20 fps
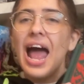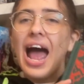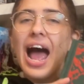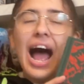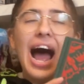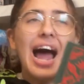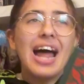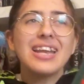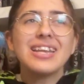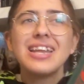
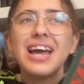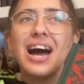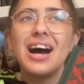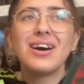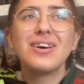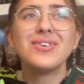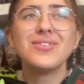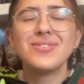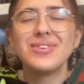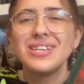and
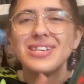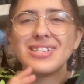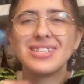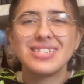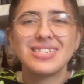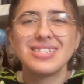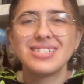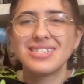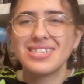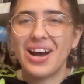now
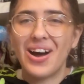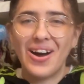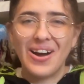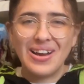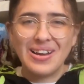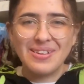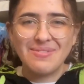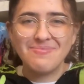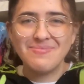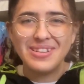it's
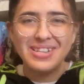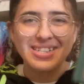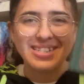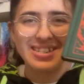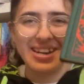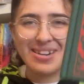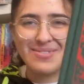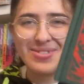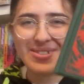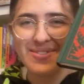time
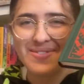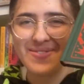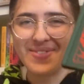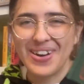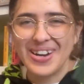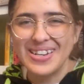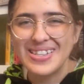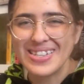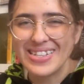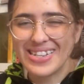to
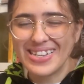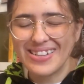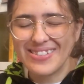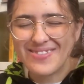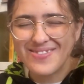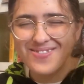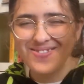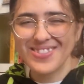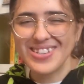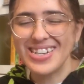finally
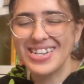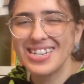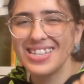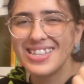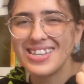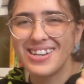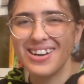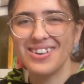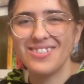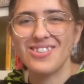read The
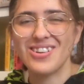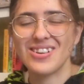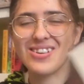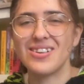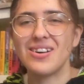Nutcracker.